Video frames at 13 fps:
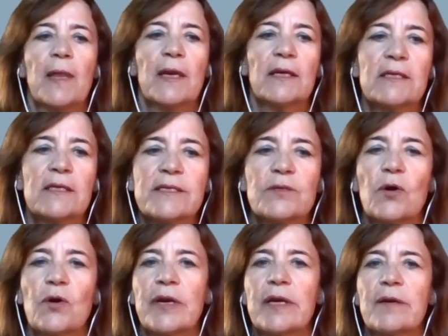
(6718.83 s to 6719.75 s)

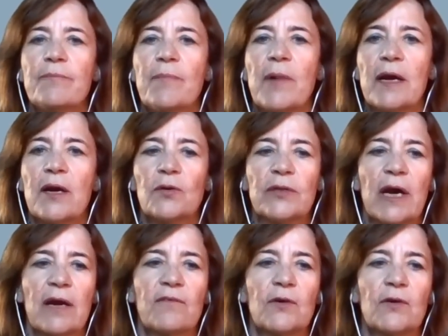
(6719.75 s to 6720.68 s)
restoring
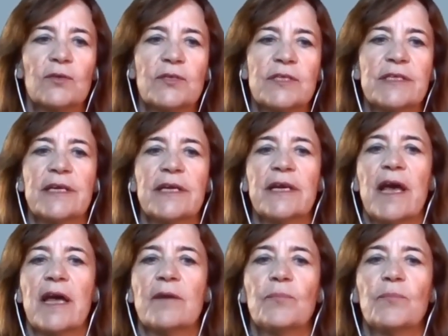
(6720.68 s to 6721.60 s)
biodiversity,
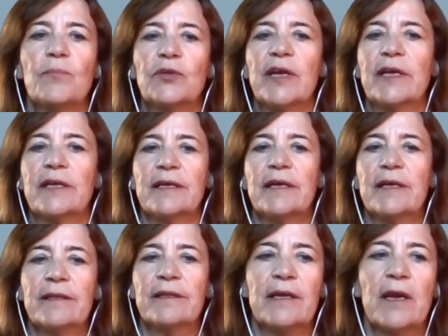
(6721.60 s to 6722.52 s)
and protecting the